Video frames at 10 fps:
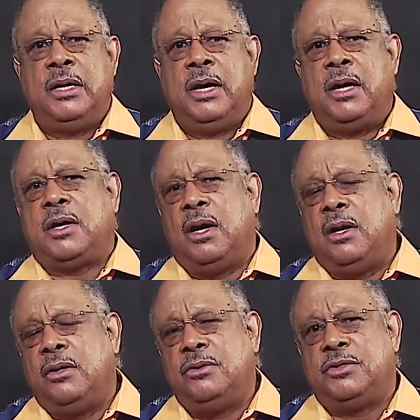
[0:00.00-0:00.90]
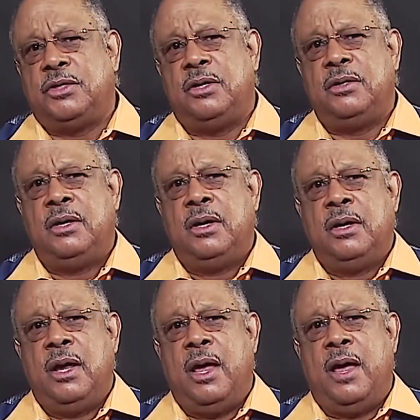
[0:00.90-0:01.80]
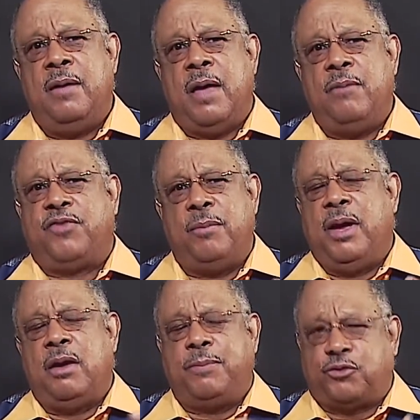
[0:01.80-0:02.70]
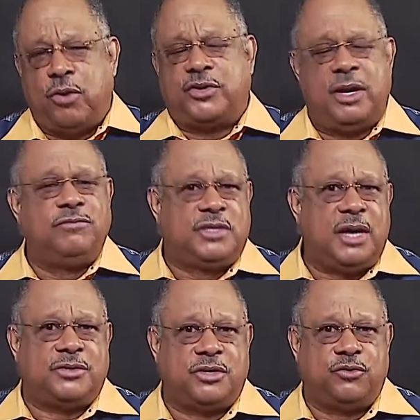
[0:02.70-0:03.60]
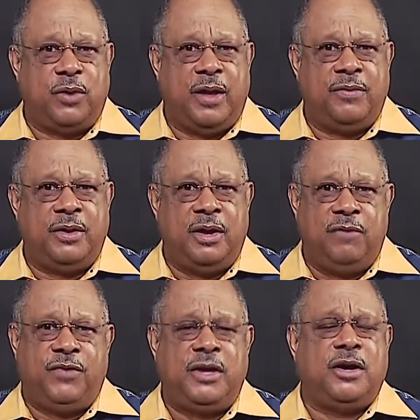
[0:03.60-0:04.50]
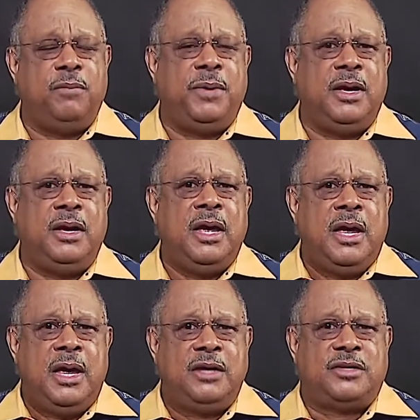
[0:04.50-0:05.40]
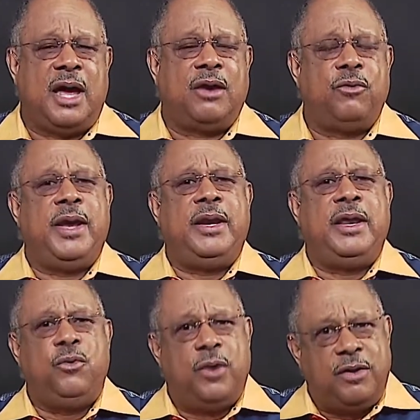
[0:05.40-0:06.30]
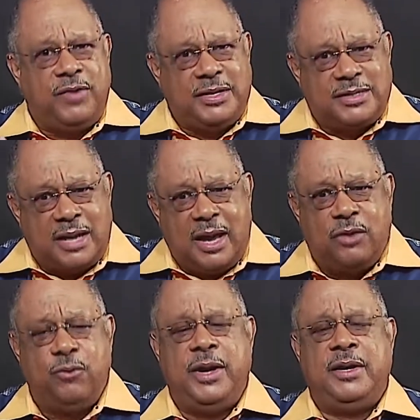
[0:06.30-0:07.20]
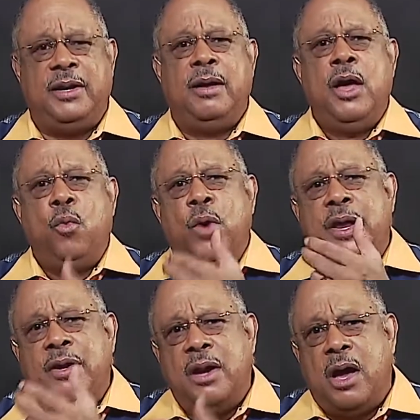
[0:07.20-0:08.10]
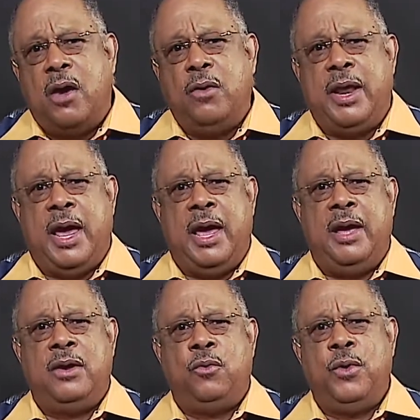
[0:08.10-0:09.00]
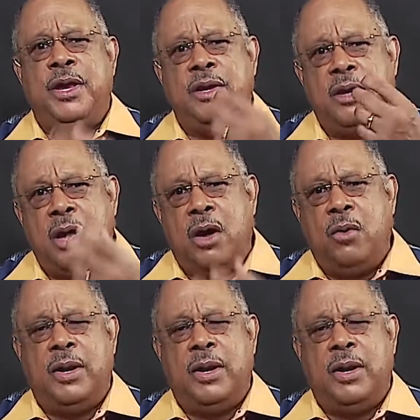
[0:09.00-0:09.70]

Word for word: a collusion uh, obstruction of justice, rather. If he could be exonerated, he would have exonerated him. We know that. We know